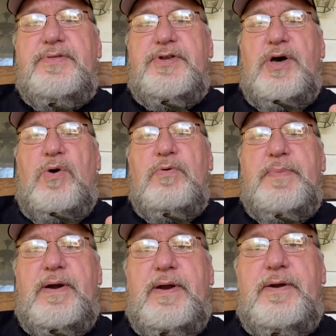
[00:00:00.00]
the dog
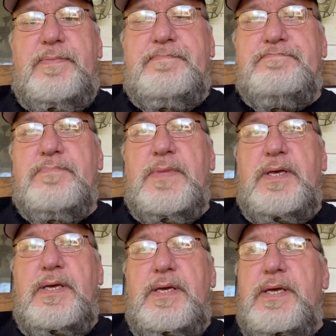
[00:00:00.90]
barrier
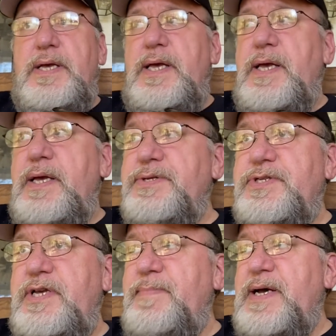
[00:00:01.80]
and
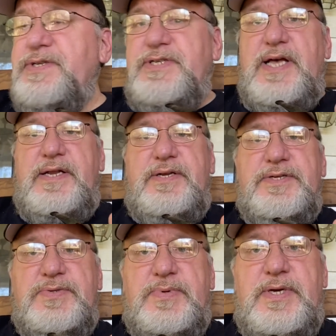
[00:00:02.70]
see about signing
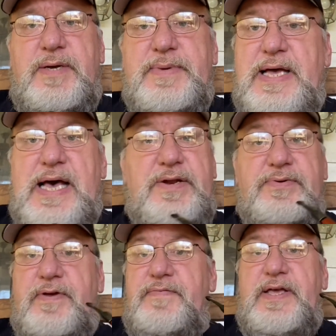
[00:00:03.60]
this one up. Now, I don't
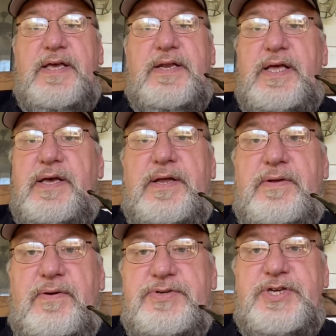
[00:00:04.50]
know if he can hit
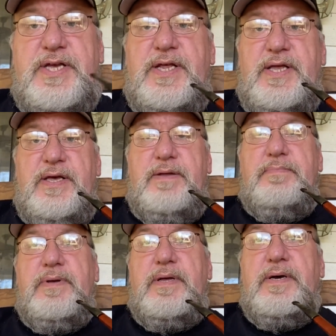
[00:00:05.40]
or she can hit,
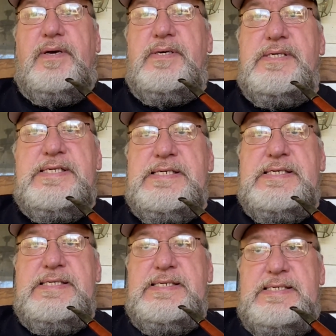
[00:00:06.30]
but
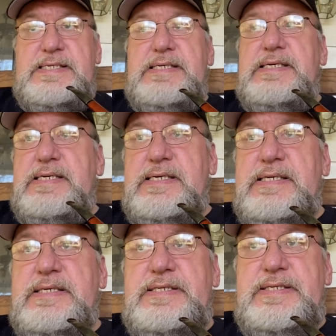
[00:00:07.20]

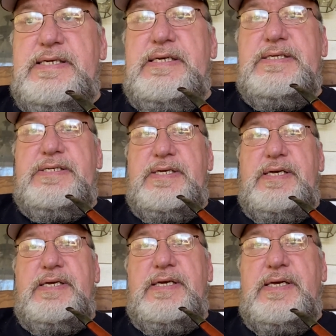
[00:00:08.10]

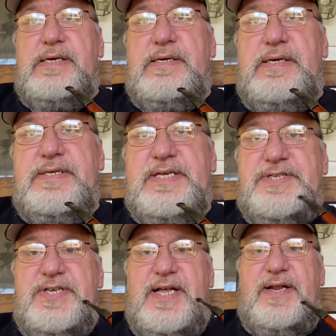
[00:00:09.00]
she as I
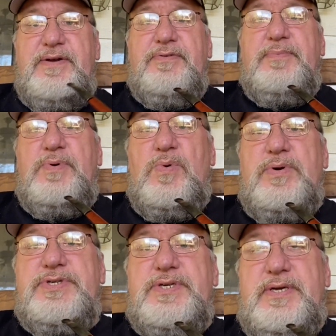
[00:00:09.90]
sit out here on the
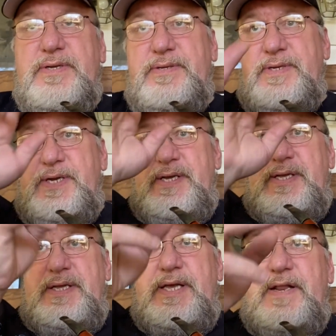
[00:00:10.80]
porch, and
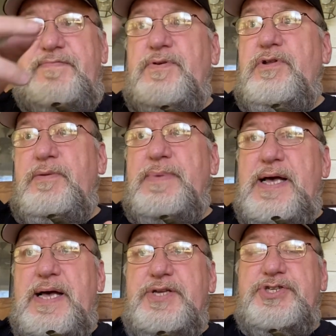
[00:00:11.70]
if you'll look
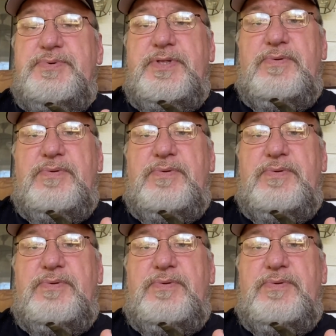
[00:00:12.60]
behind you in the